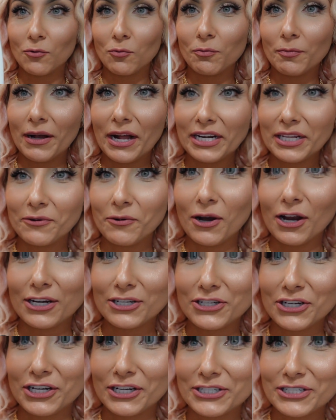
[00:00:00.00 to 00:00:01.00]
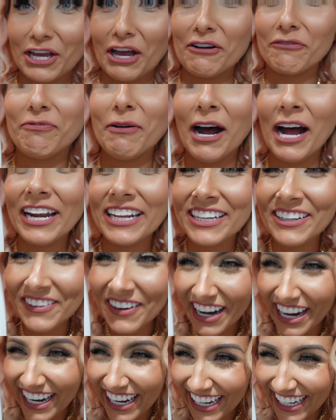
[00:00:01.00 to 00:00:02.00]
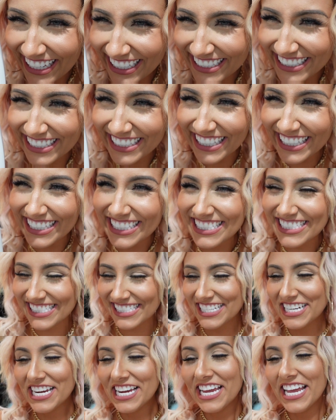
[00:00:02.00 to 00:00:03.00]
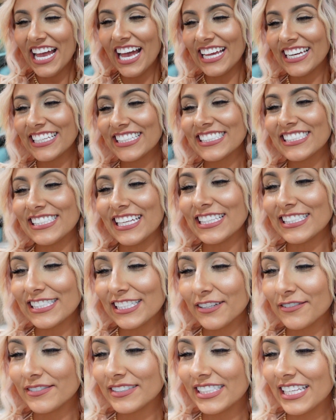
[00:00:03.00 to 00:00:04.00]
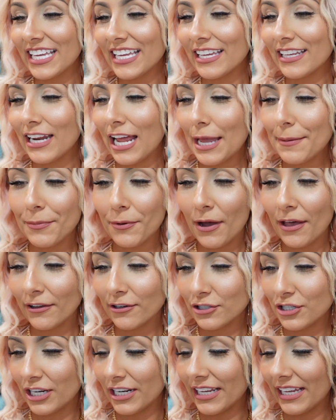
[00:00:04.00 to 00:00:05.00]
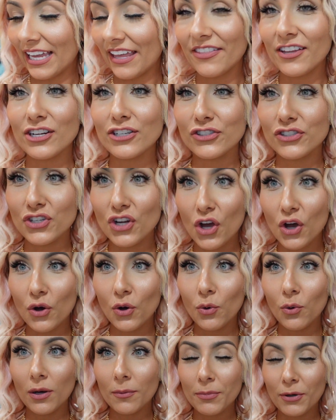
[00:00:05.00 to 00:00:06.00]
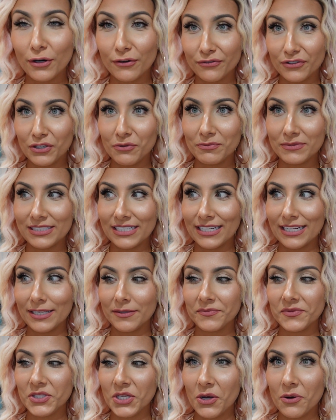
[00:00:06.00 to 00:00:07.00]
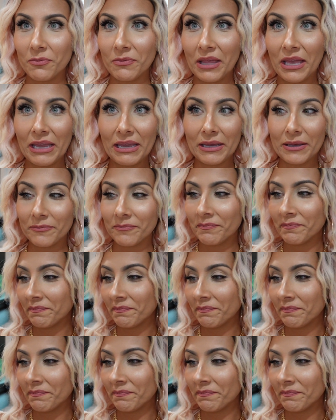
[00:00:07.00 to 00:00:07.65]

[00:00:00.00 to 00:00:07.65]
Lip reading: body wash here, Dove body wash. And it's sensitive skin, hypoallergenic, and there's no perfumes in it. So I'm like,